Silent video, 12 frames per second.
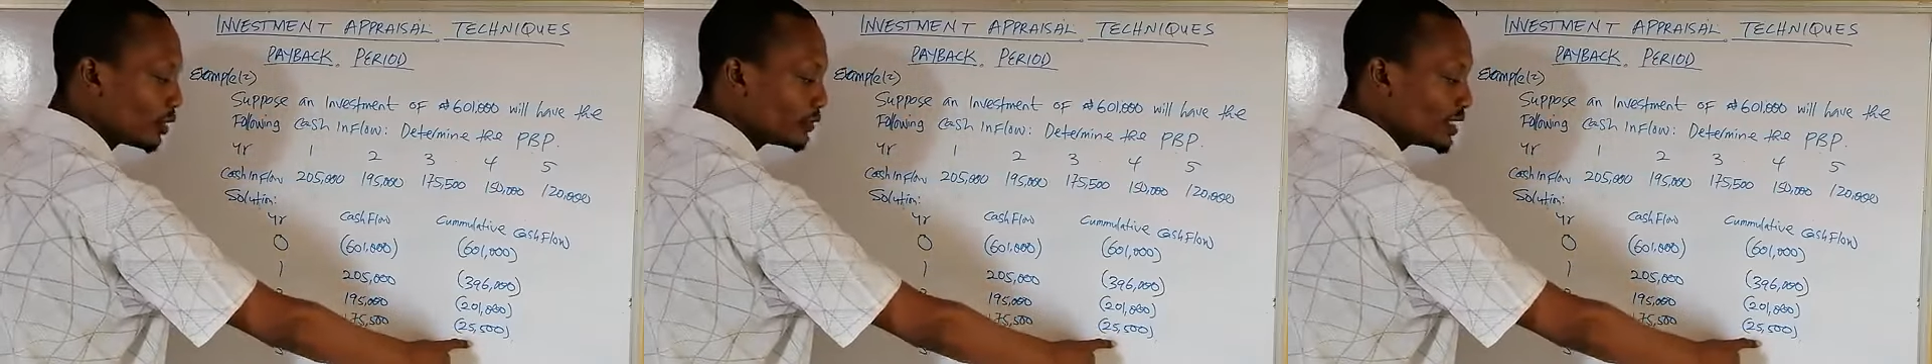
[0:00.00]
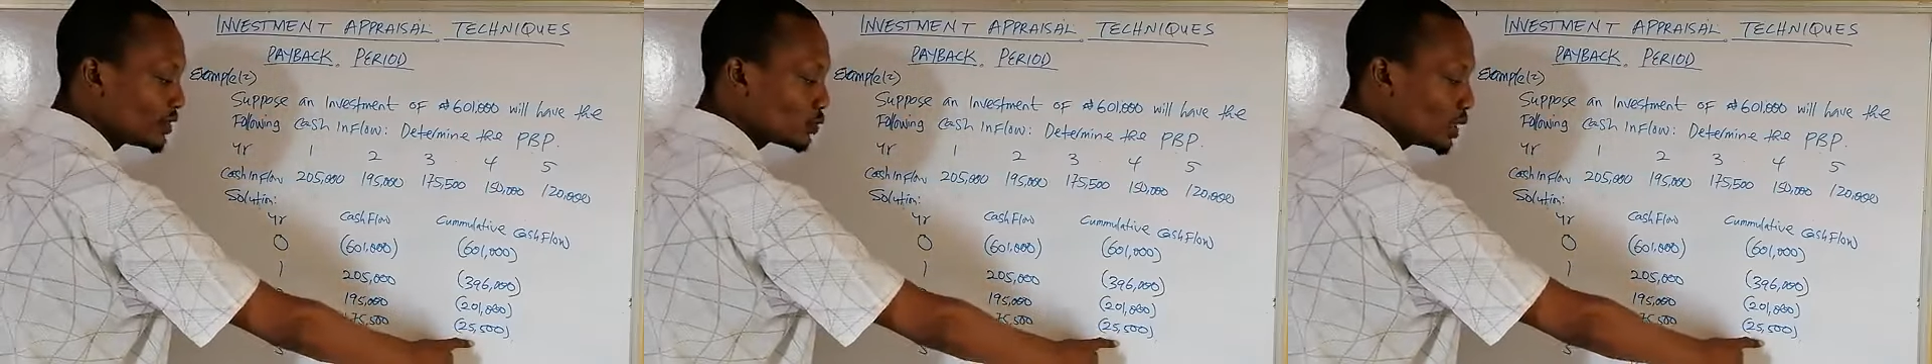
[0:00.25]
of
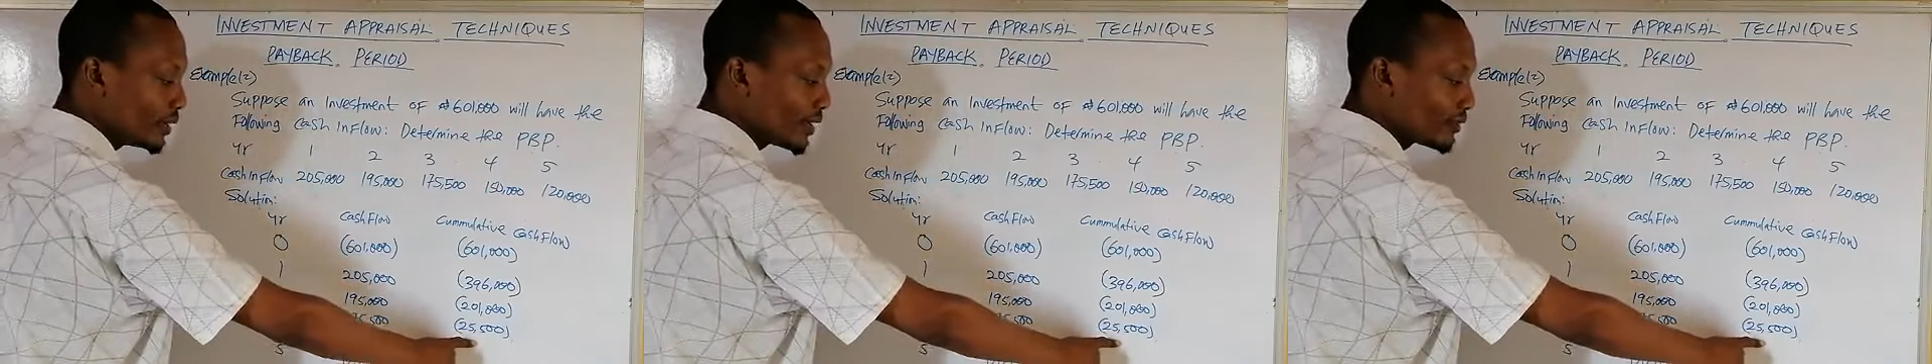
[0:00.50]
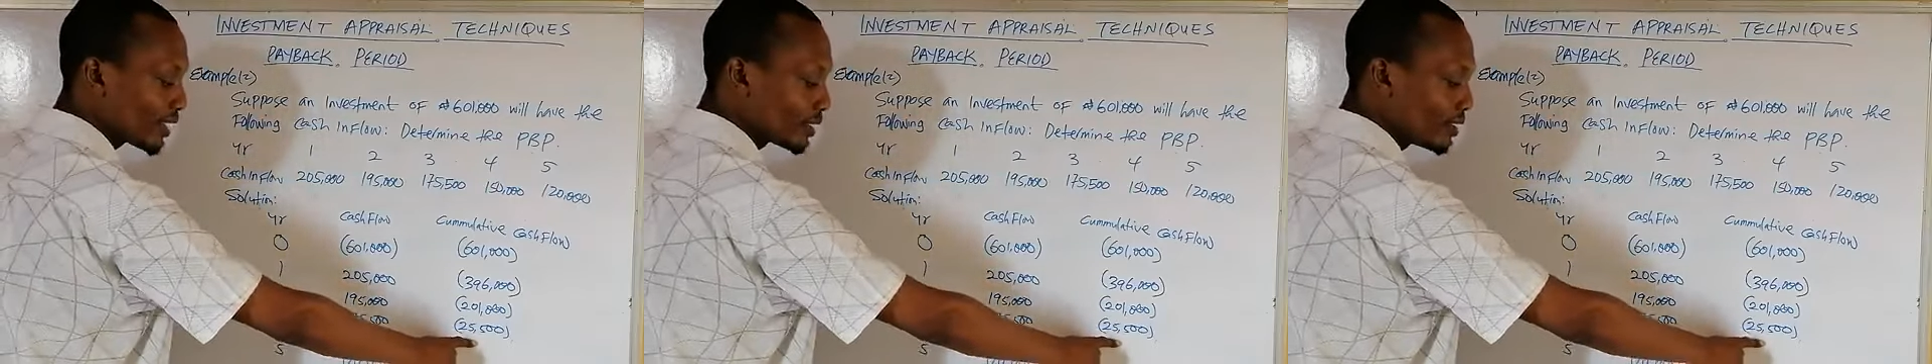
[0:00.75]
this
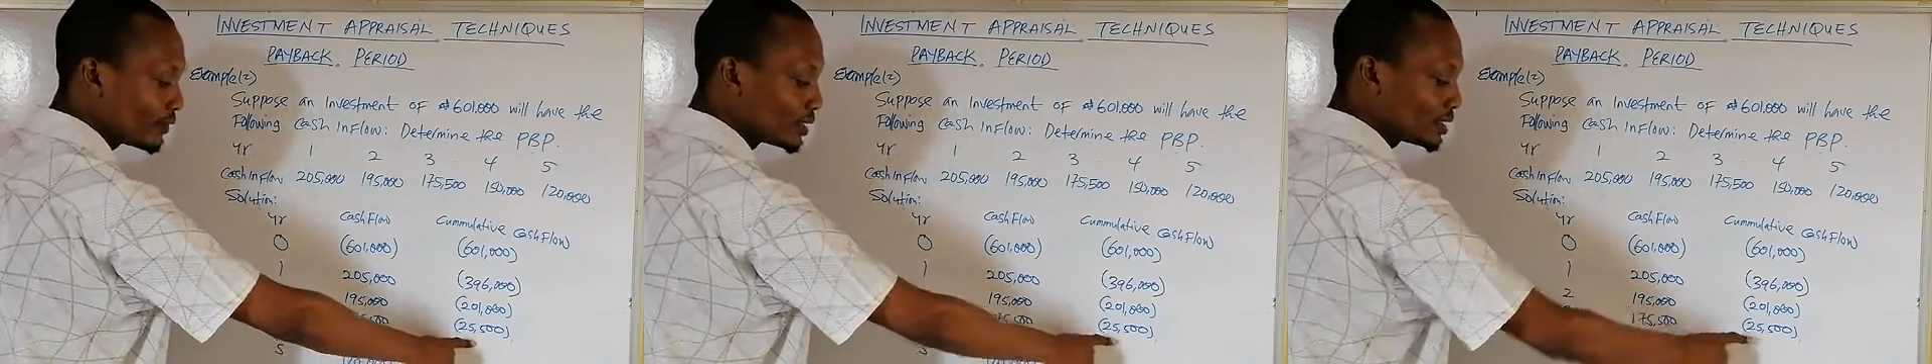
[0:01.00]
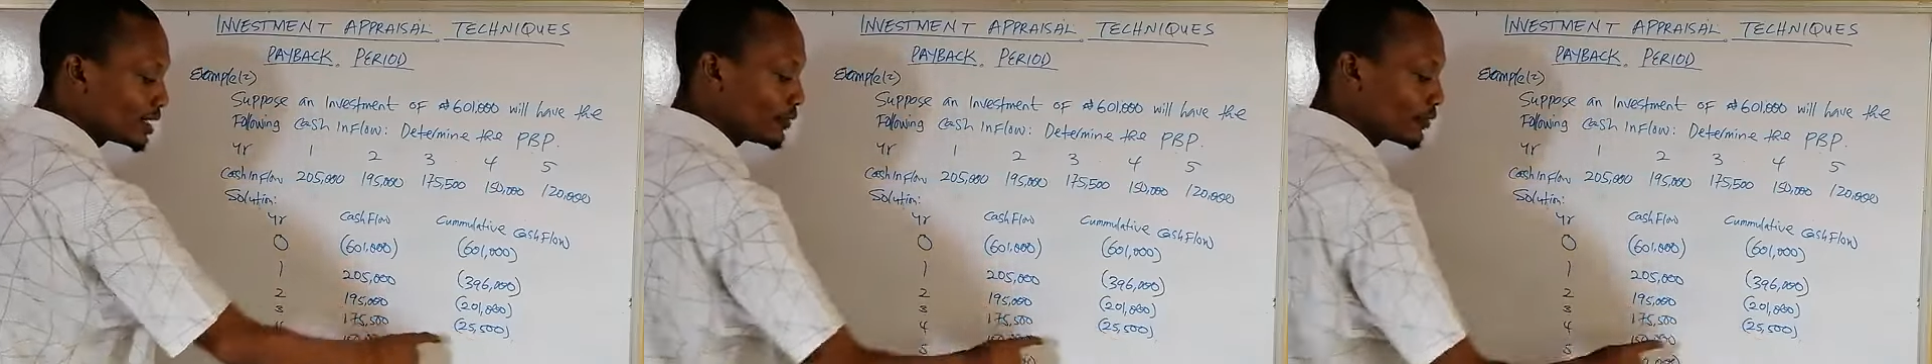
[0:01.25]

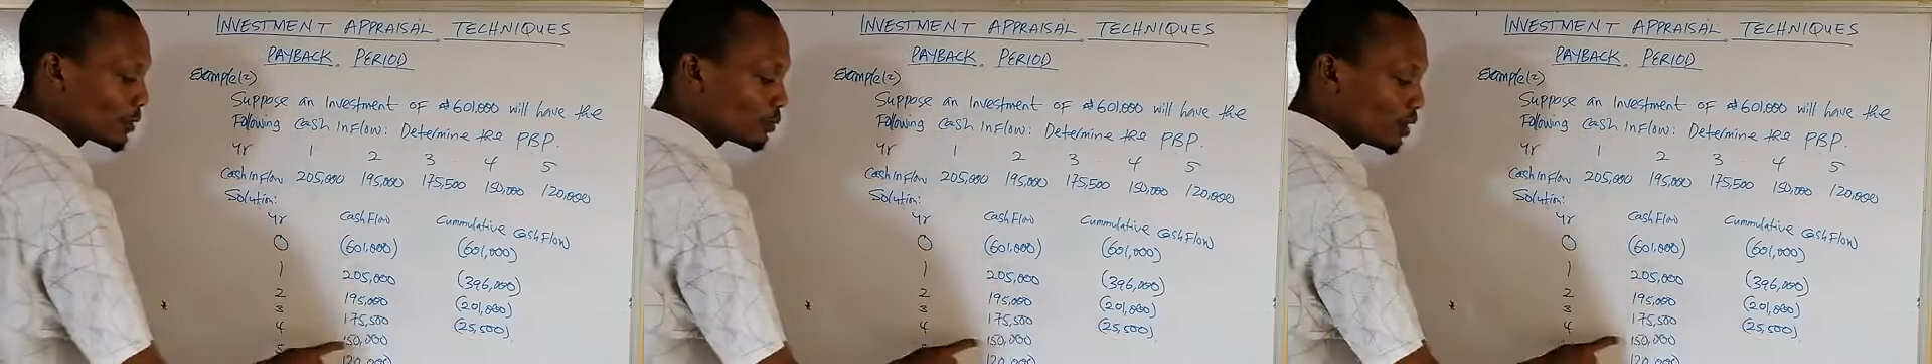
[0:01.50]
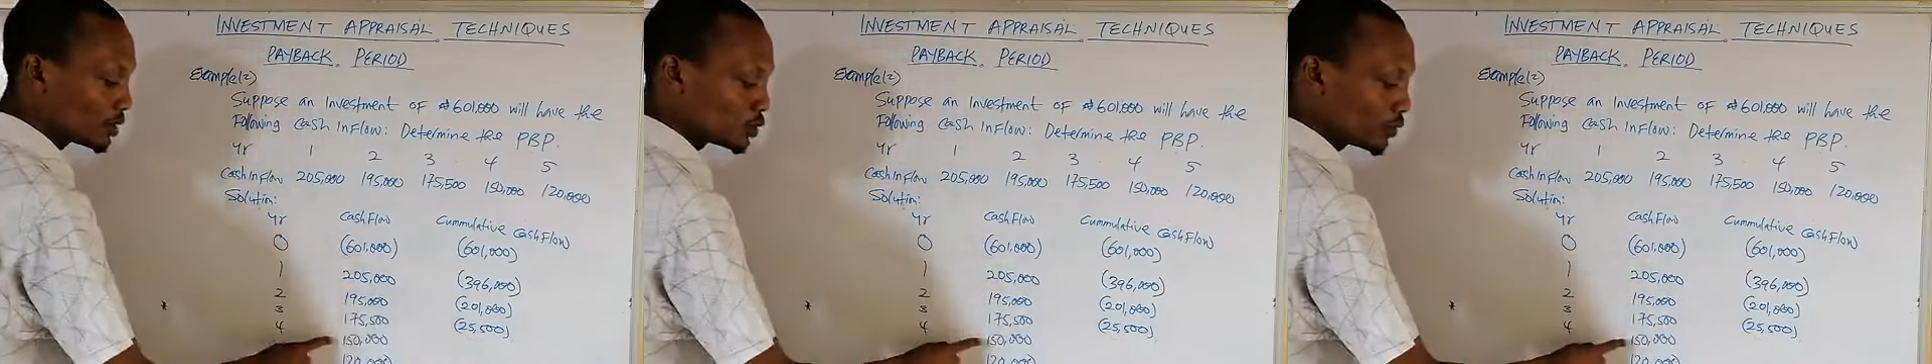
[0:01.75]
25,500 from